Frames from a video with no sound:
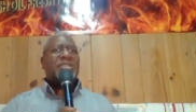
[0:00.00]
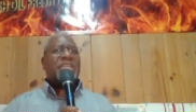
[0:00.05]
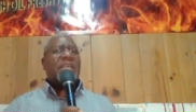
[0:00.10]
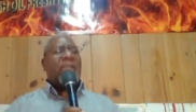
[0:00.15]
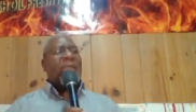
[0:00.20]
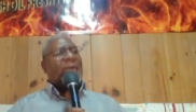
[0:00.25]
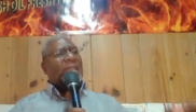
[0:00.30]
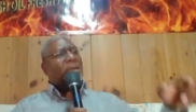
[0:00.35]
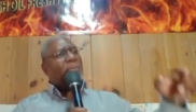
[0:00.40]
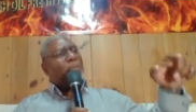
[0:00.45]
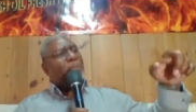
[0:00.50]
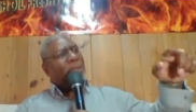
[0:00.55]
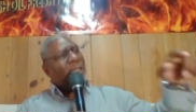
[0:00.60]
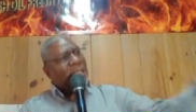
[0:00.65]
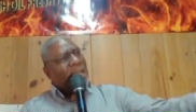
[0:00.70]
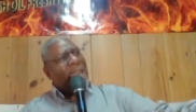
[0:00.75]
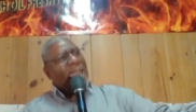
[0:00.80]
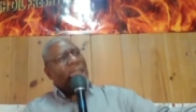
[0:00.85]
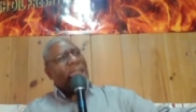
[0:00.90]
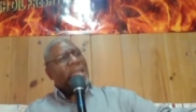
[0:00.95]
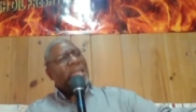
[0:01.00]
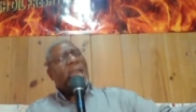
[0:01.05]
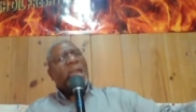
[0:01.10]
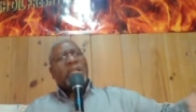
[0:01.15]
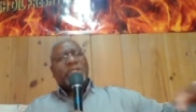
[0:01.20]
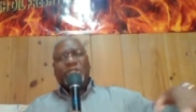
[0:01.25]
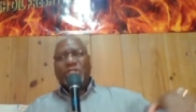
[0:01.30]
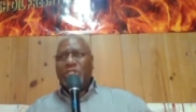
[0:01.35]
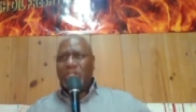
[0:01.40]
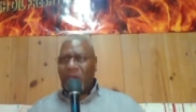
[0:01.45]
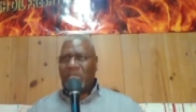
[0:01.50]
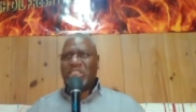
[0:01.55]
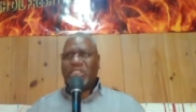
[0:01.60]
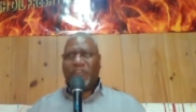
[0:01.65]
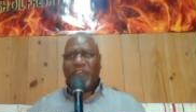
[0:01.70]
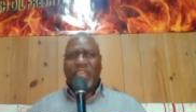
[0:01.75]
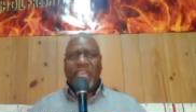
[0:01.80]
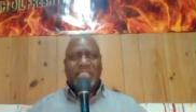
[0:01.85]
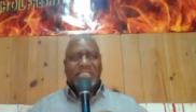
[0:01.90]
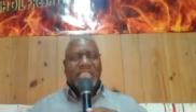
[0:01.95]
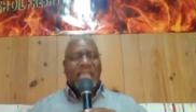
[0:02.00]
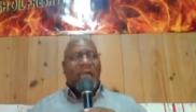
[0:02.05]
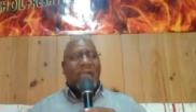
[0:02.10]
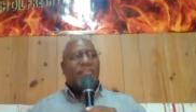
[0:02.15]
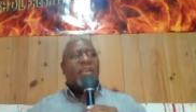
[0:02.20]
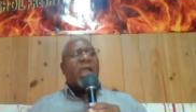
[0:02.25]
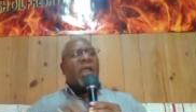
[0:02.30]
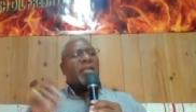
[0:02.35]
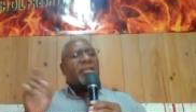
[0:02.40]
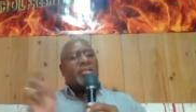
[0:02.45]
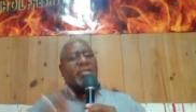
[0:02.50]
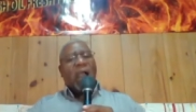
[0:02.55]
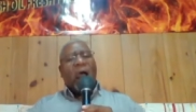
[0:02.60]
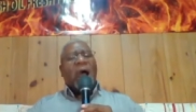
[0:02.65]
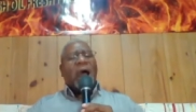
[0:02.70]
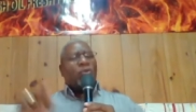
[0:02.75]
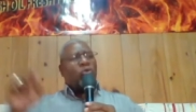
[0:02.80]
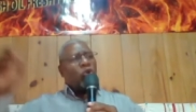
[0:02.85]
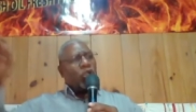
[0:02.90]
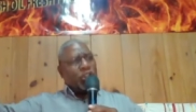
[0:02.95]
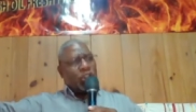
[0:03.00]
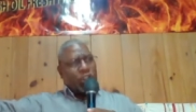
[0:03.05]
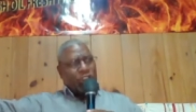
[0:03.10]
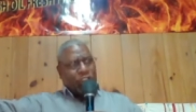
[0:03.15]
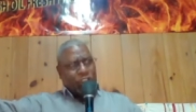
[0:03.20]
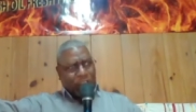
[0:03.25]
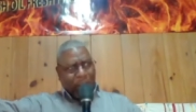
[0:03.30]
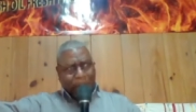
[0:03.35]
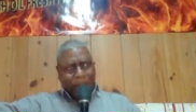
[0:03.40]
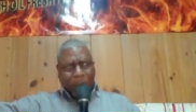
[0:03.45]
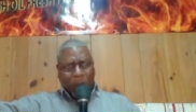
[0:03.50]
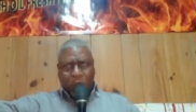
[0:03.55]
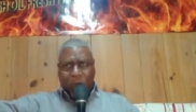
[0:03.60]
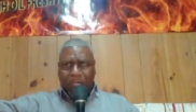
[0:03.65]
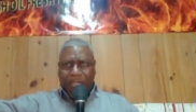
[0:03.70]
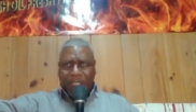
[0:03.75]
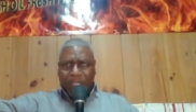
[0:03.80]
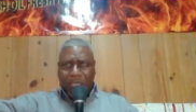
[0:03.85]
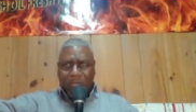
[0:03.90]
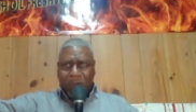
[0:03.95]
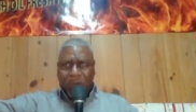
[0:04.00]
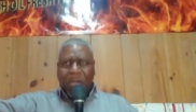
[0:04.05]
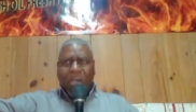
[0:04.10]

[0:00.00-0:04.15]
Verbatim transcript: he had a plan just for his life. God will separate you